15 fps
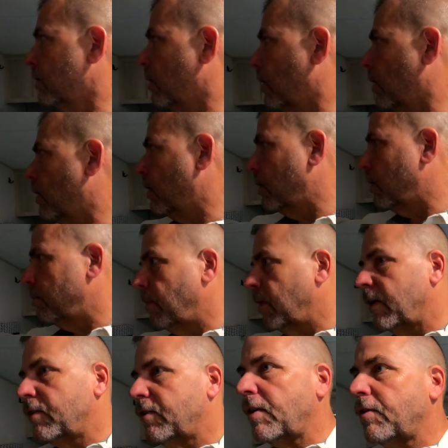
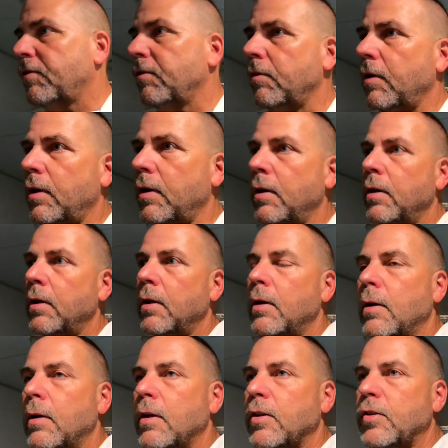accessory
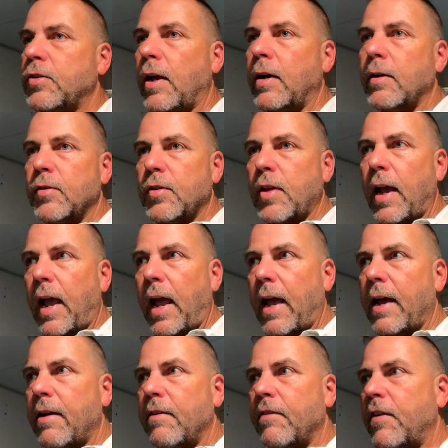centers I
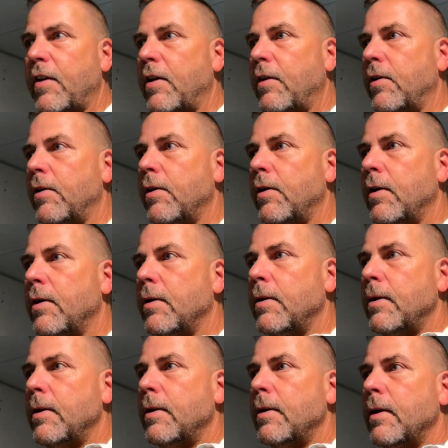have here
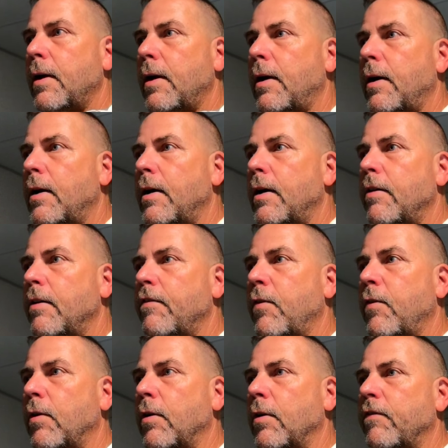
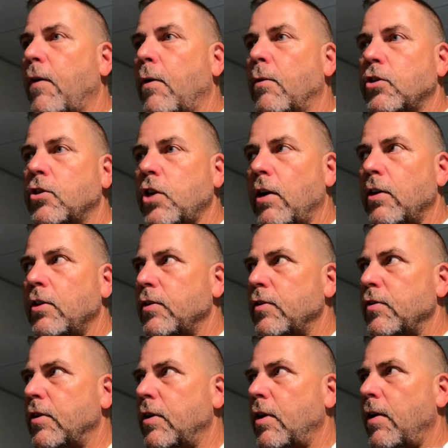for phone
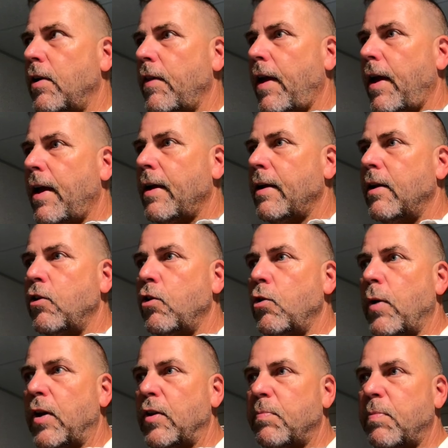chargers and all that, and
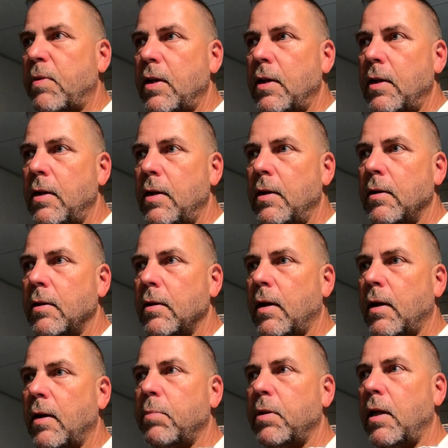USB
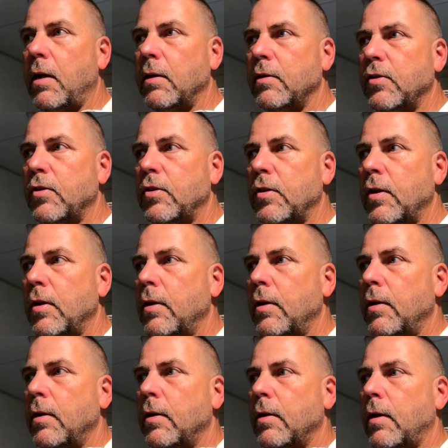plugs
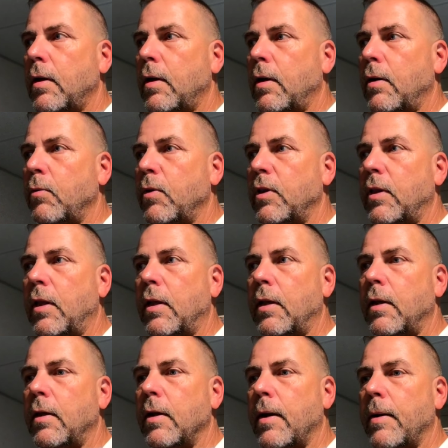with
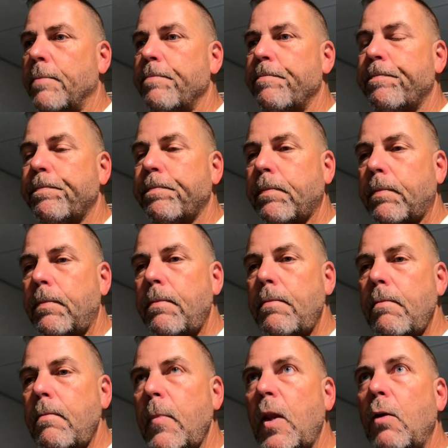the
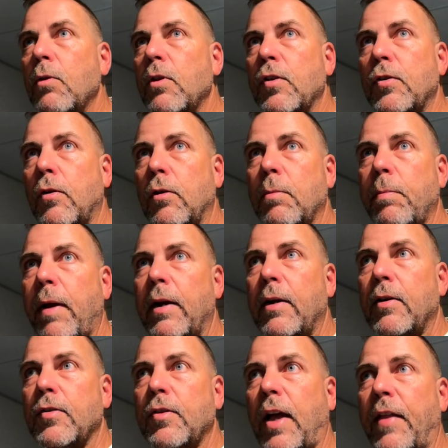solar
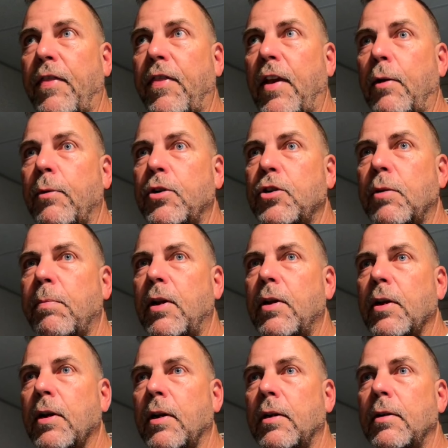panels, I think we should be
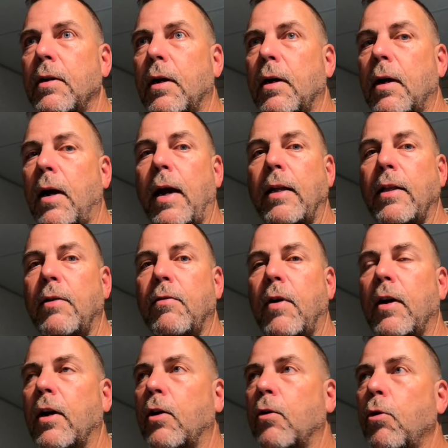good. I only run
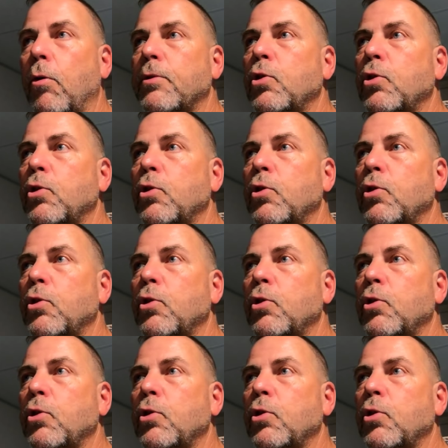a Group